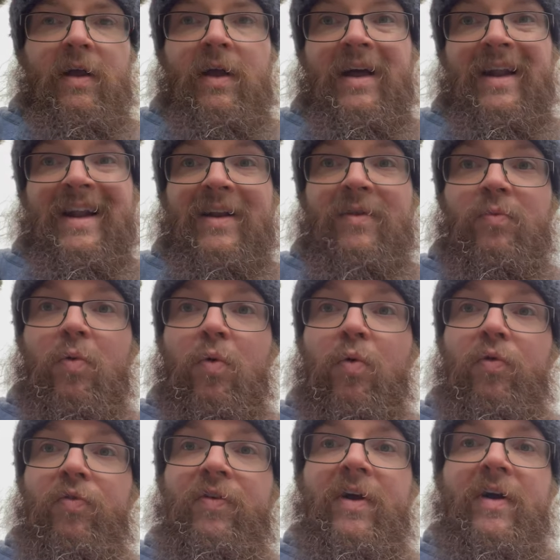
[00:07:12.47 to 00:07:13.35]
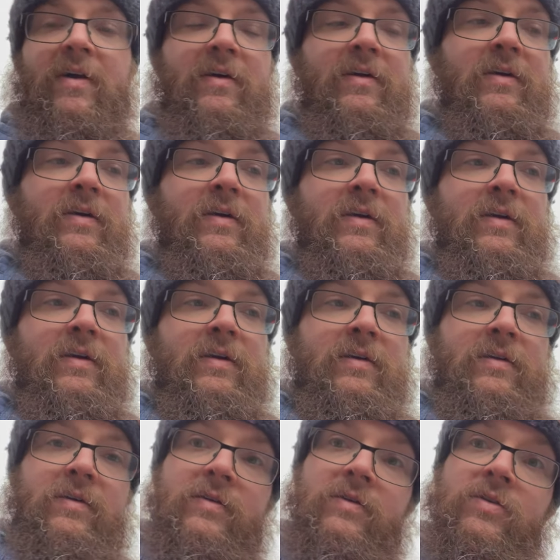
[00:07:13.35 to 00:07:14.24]
and any water
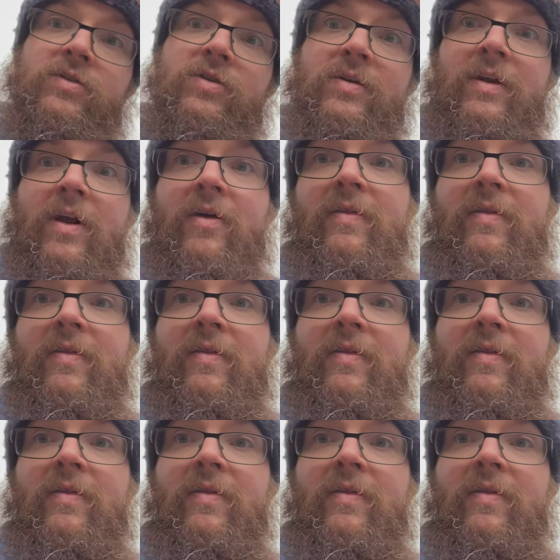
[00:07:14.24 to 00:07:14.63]
should go